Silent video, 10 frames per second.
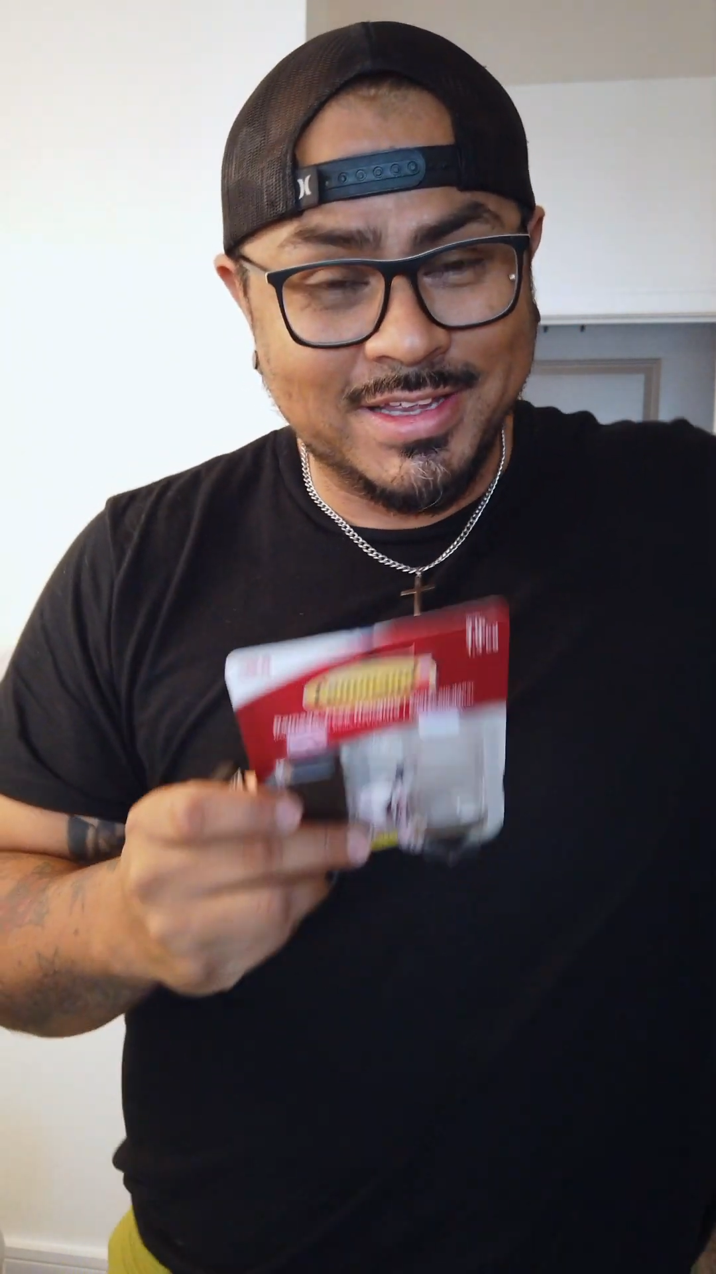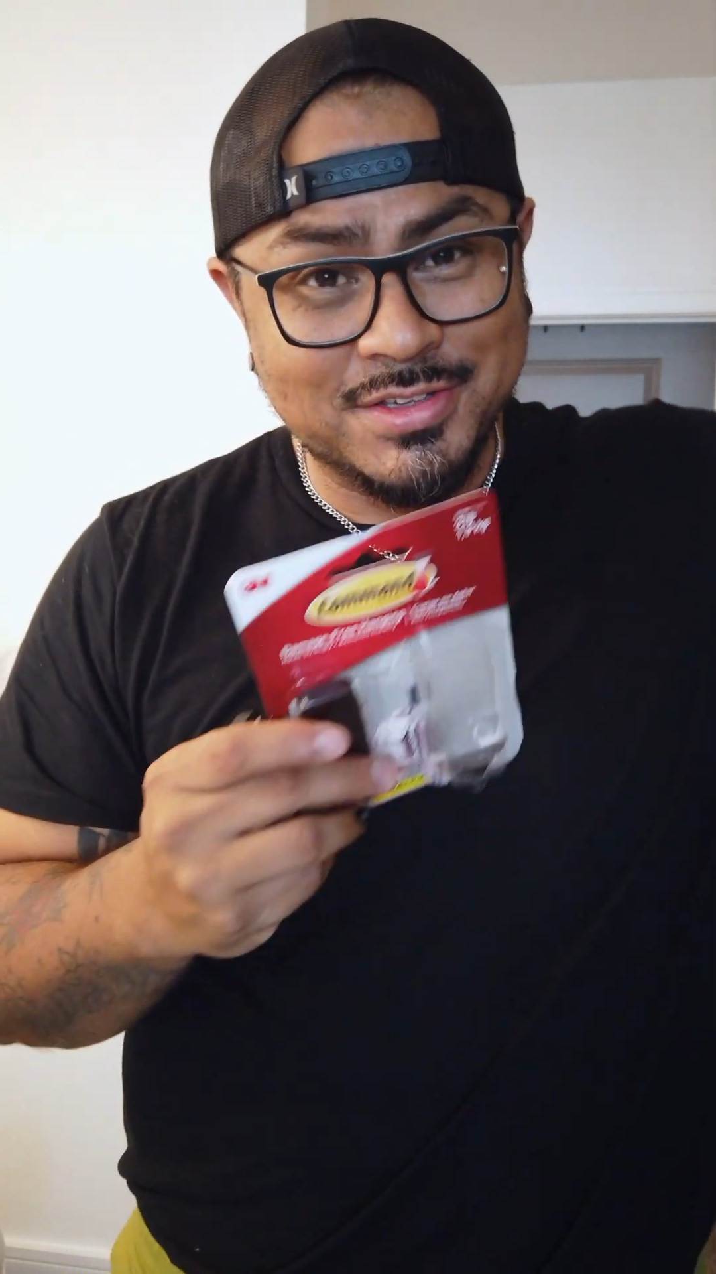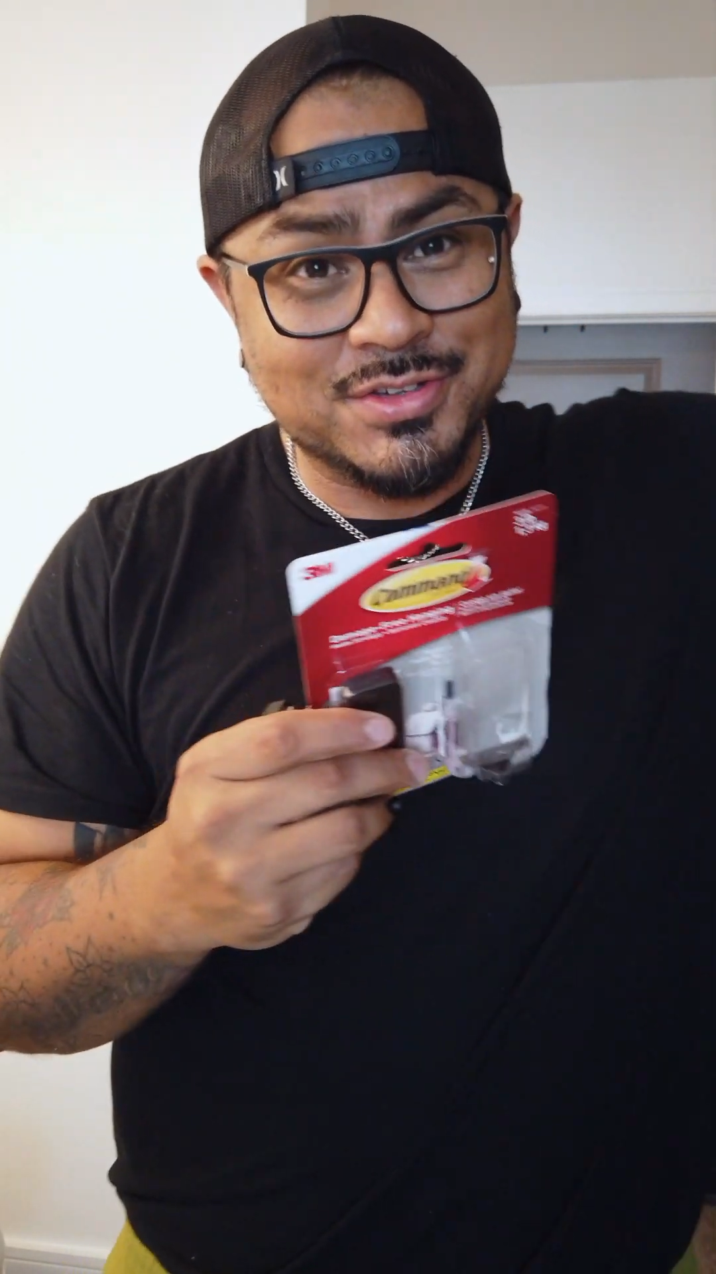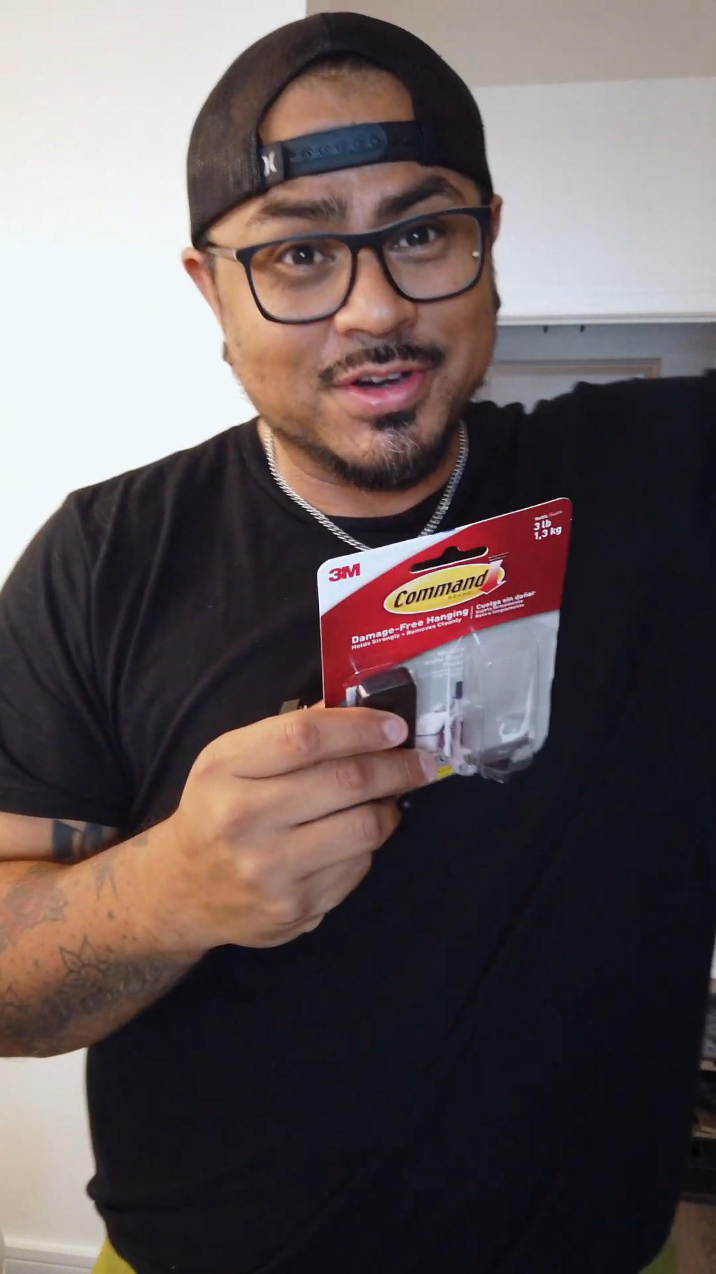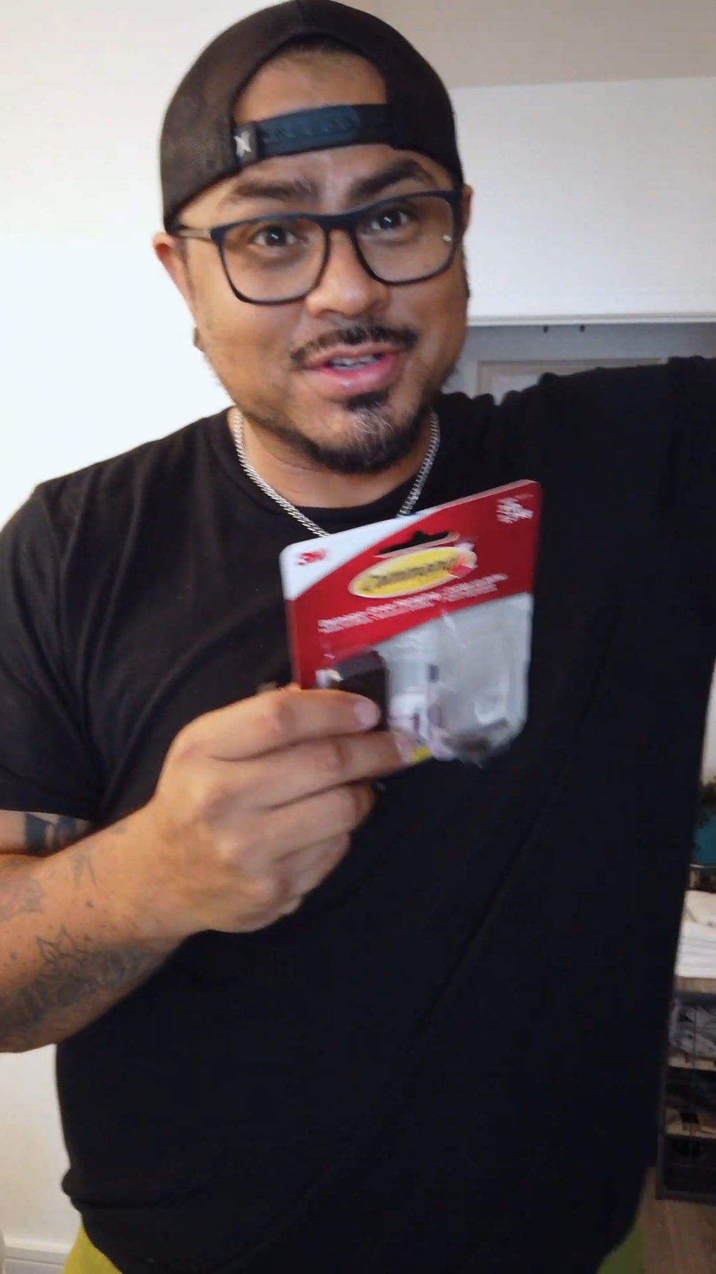
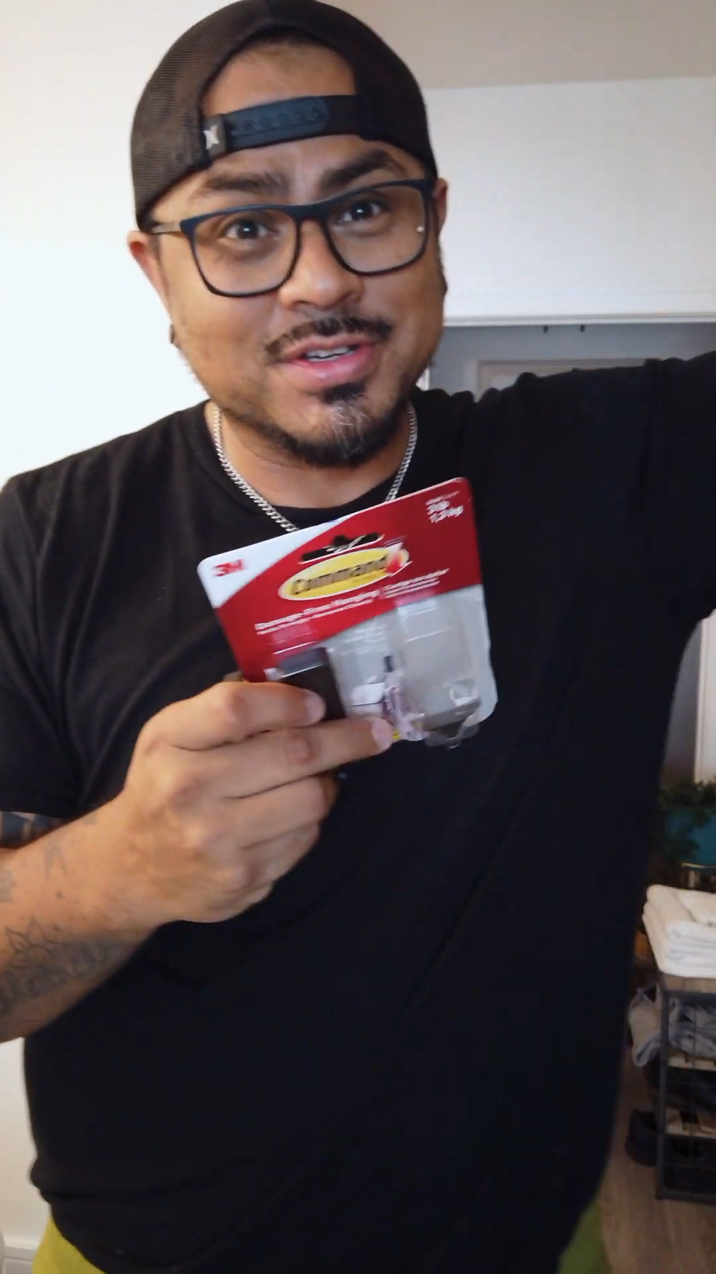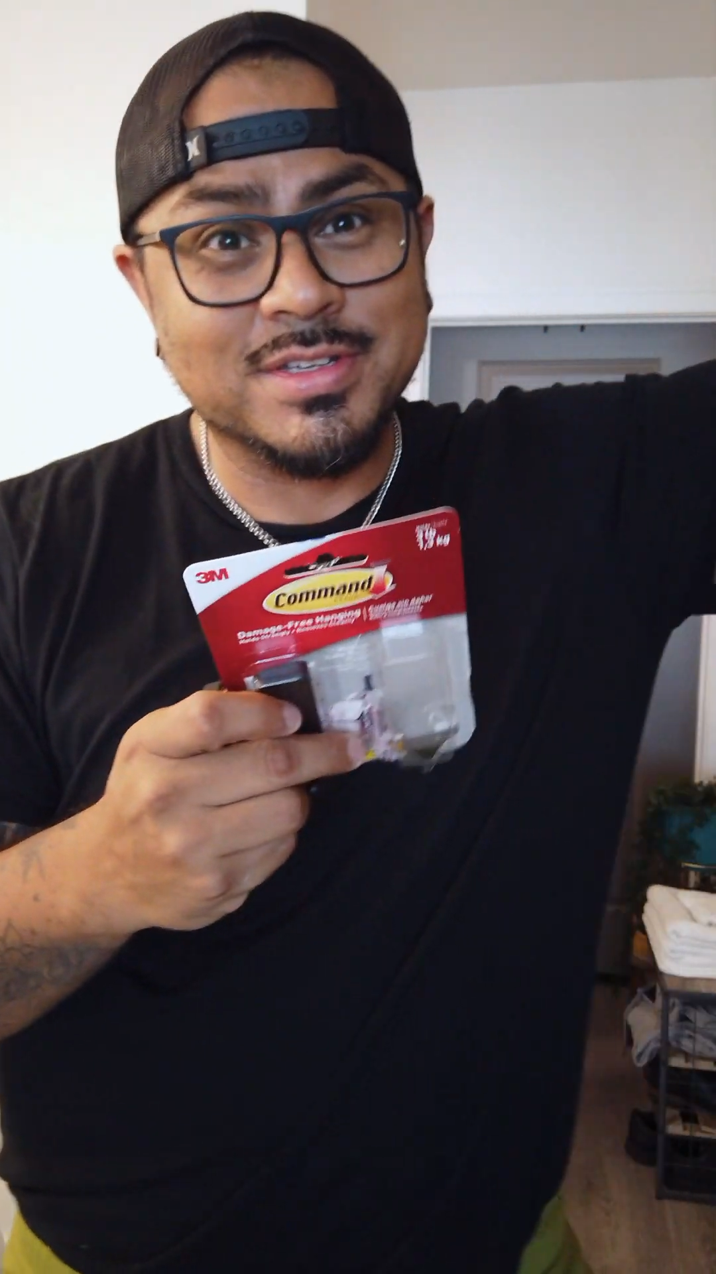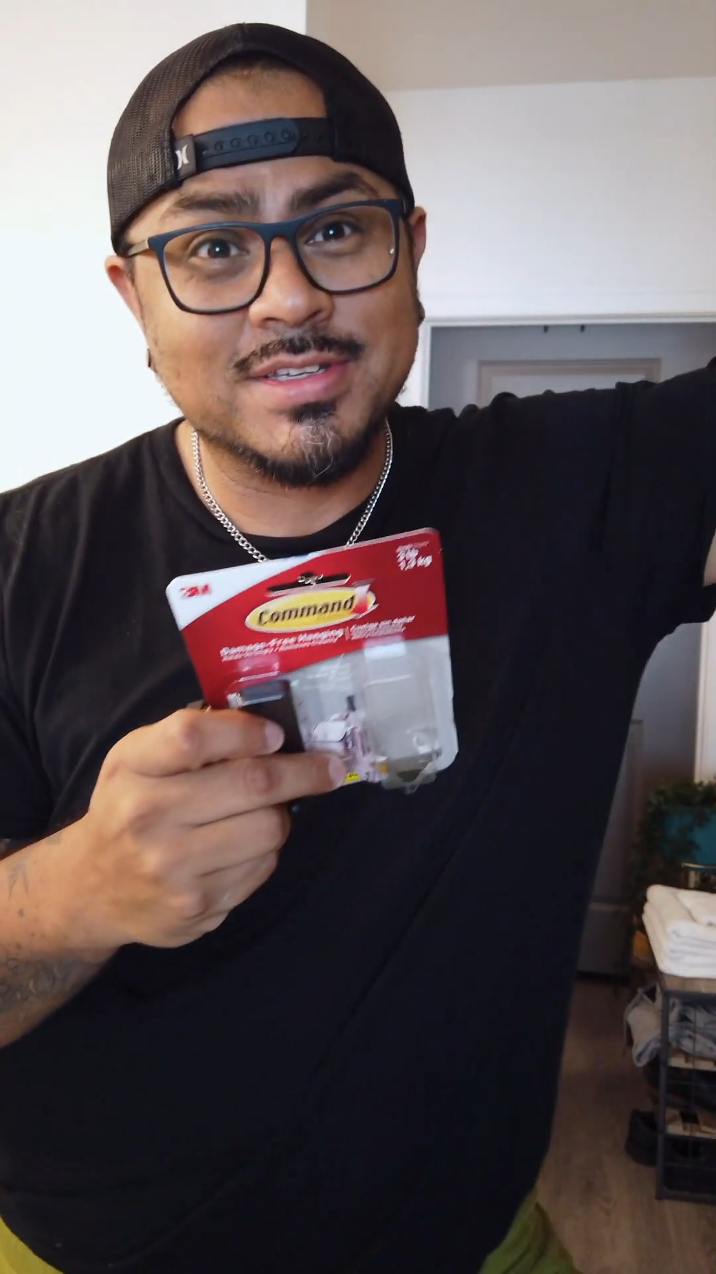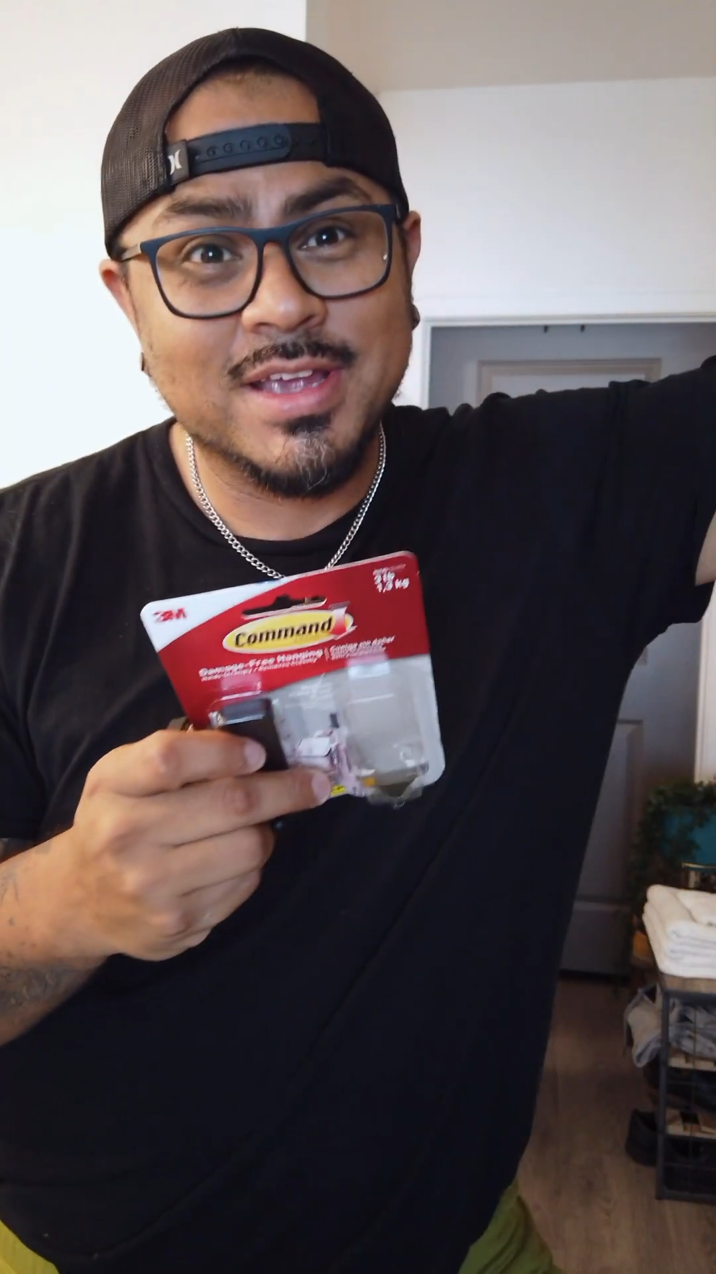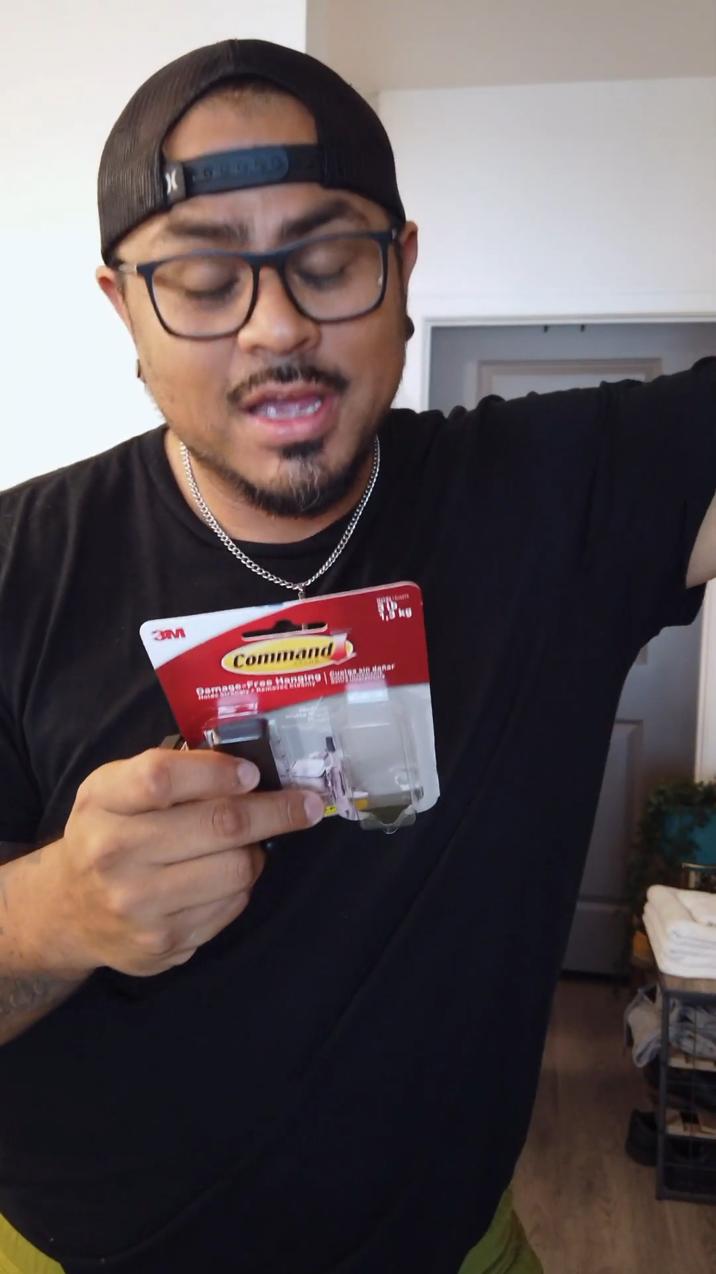
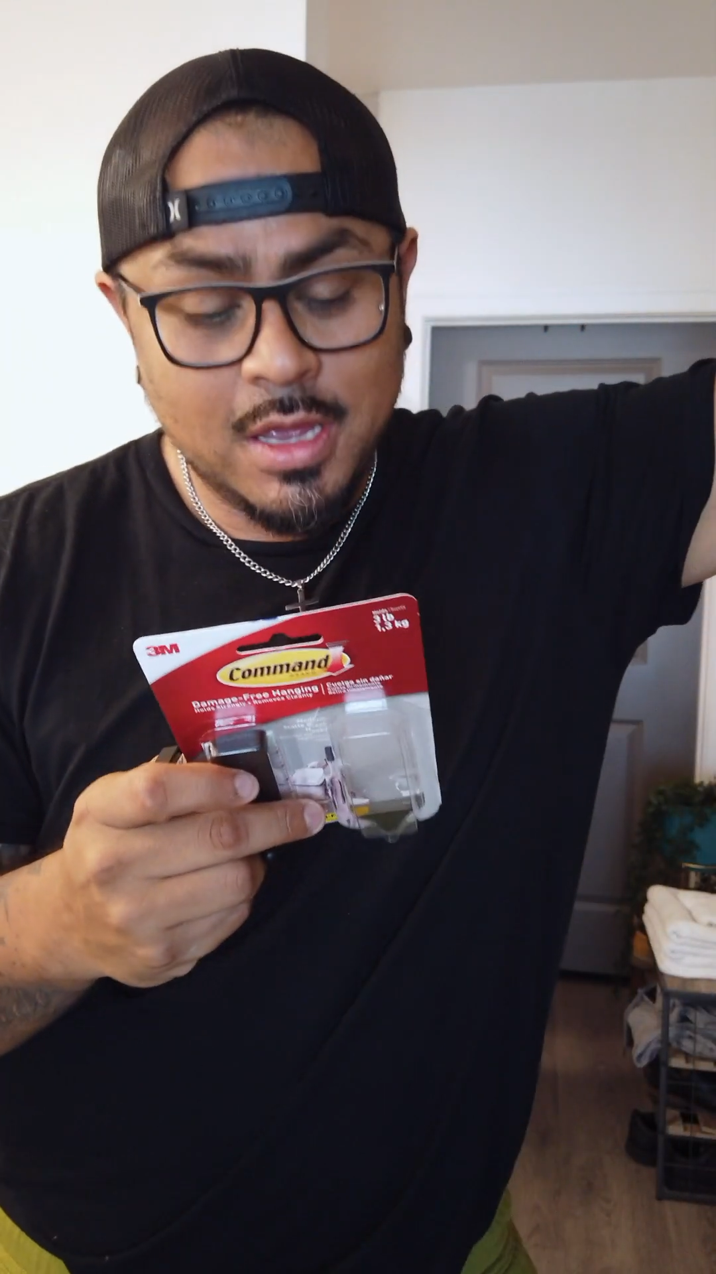instructions.